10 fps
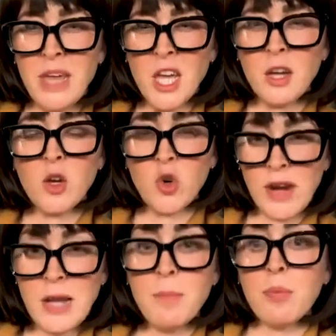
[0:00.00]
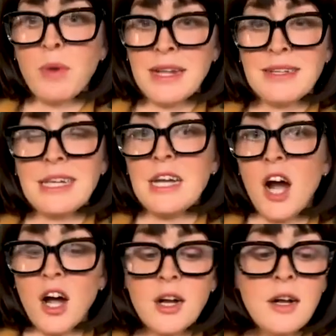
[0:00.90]
big grape when it's
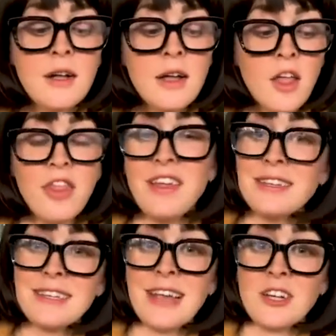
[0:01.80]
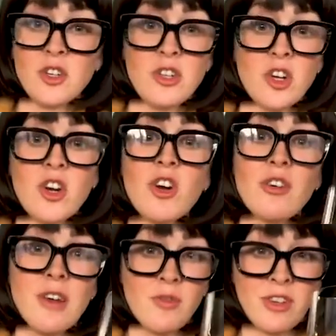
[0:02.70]
young, this is actually the
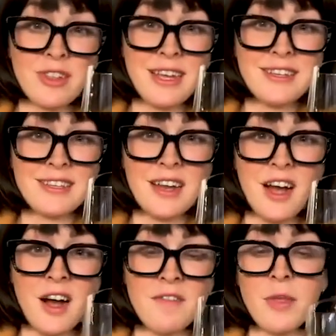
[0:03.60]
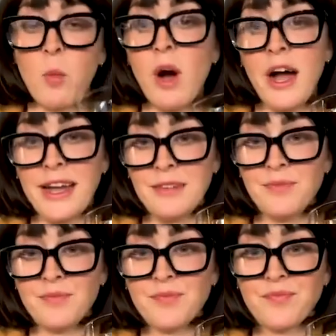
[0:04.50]
current release of the wine.
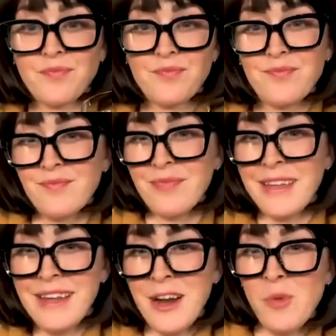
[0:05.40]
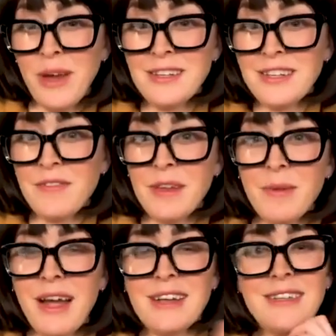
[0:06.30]
Wait, see if
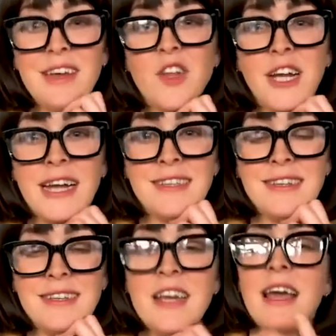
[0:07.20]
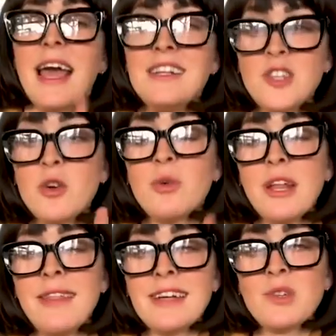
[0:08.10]
anyone has any other guesses. And so
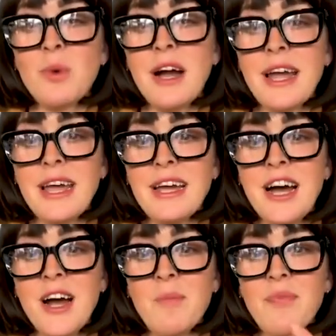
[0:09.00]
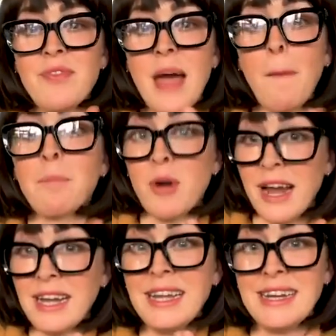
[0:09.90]
that's why that
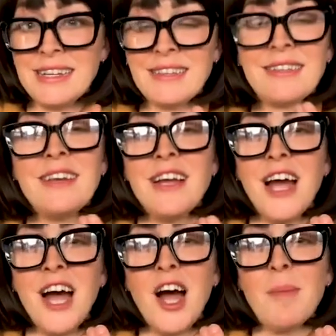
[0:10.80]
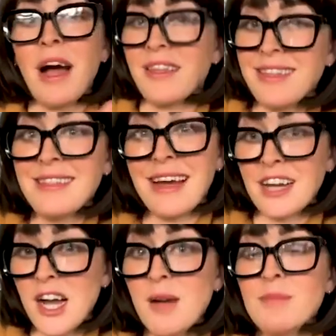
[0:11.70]
brininess, I think
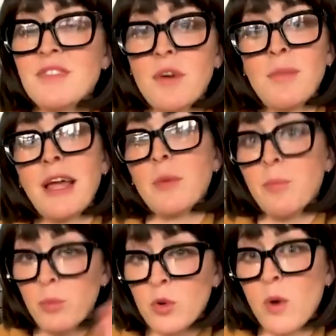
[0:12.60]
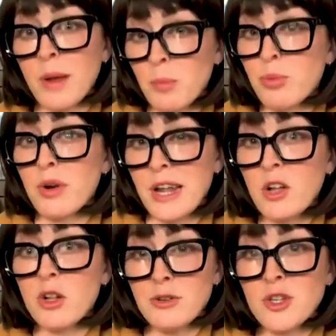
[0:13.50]
that comes from like growing pretty
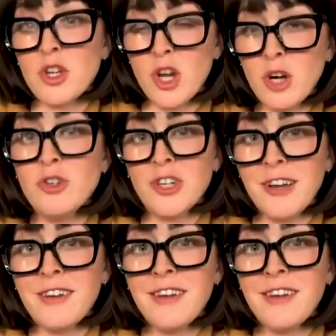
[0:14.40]
close to the ocean.